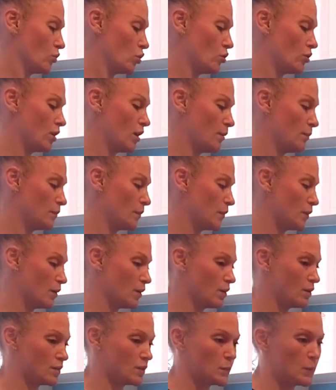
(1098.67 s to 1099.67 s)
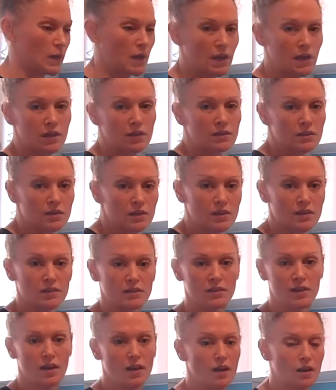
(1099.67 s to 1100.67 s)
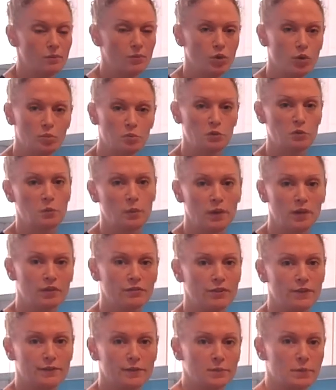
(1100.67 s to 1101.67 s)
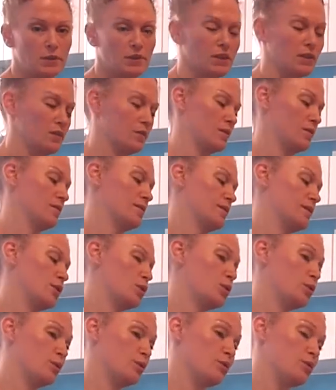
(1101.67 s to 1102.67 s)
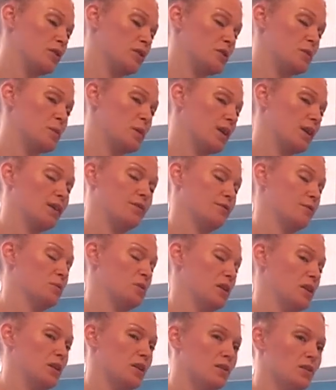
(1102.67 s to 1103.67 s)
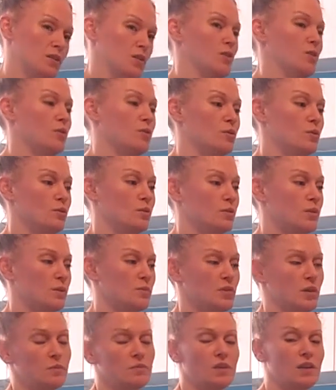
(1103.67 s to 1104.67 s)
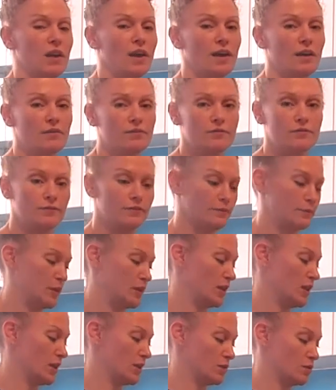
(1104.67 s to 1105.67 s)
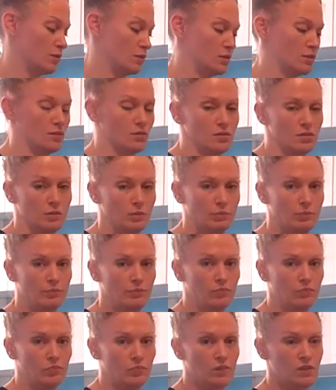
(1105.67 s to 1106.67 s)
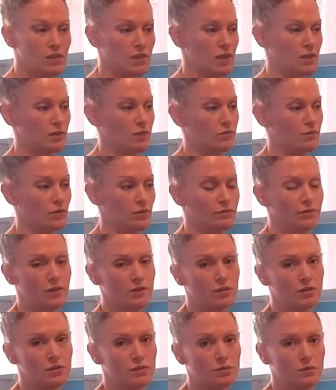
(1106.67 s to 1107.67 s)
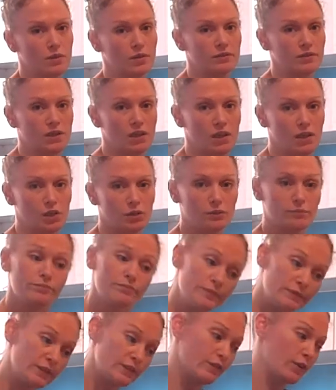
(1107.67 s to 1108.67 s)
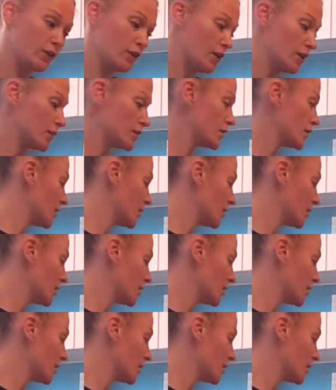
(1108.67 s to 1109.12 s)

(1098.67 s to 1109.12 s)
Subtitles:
cook up the spaghetti, normal spaghetti for everybody else and gluten-free spaghetti for me, or sometimes I have Bolognese sauce on a slice of gluten-free toast with avocado. Very nice.